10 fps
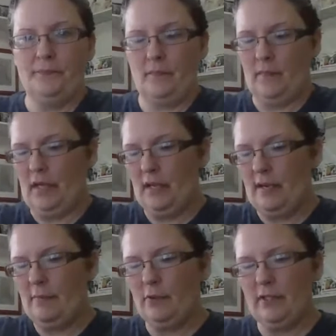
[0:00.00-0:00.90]
I'm holding my
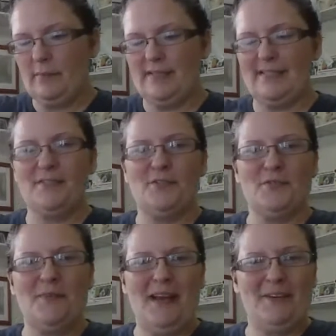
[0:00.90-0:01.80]
scissors
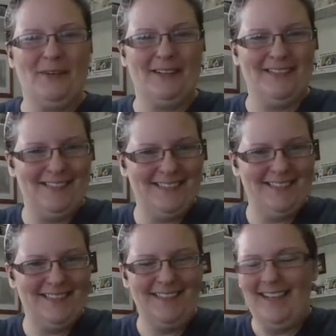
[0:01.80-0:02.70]
backwards.
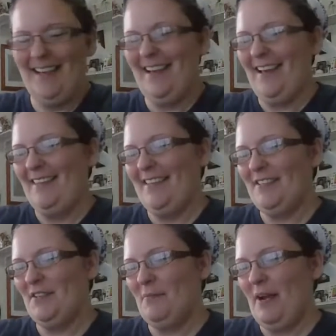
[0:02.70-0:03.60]
These are my
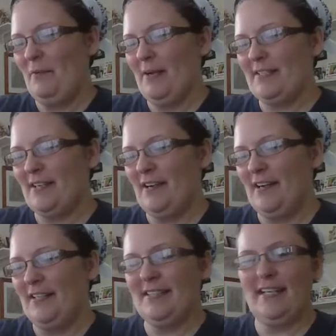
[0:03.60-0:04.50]
Westcott
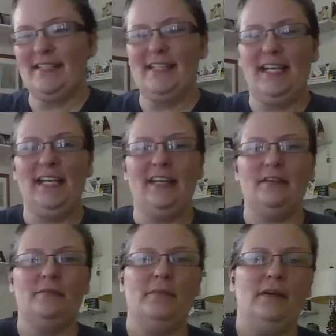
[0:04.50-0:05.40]
titanium
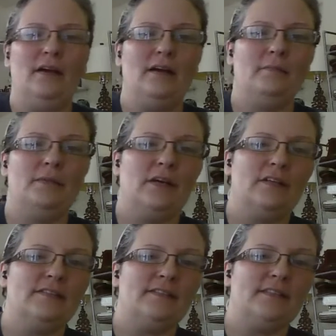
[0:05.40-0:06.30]

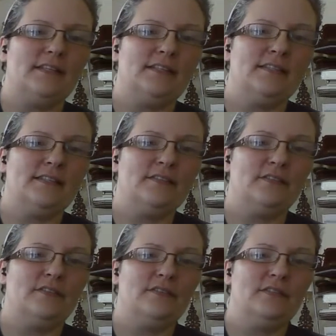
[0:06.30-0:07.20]
non-stick
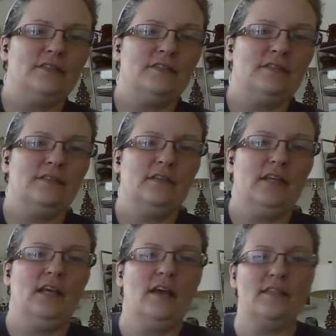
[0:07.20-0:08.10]
scissors
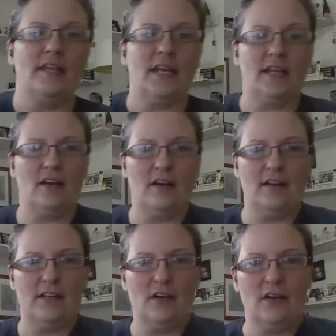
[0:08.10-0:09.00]
that I got
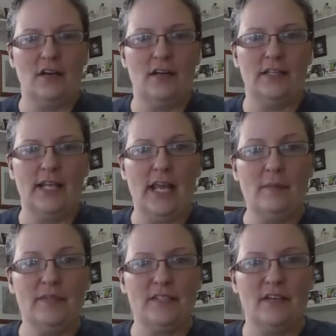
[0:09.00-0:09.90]
on
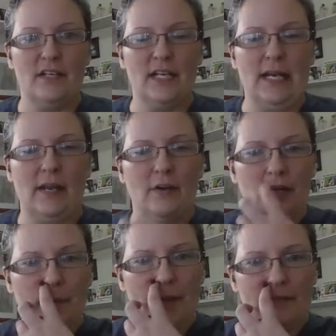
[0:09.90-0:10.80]
Amazon, and I
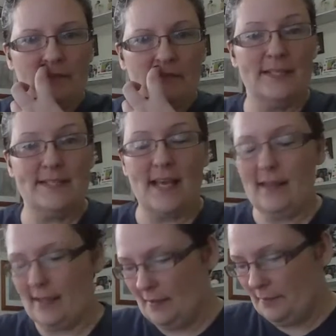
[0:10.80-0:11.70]
heard about them from
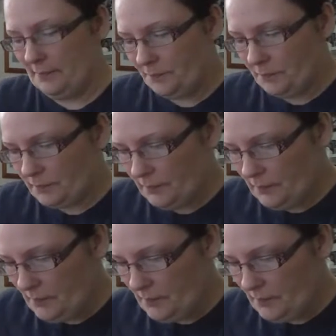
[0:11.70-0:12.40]
Simply Sally.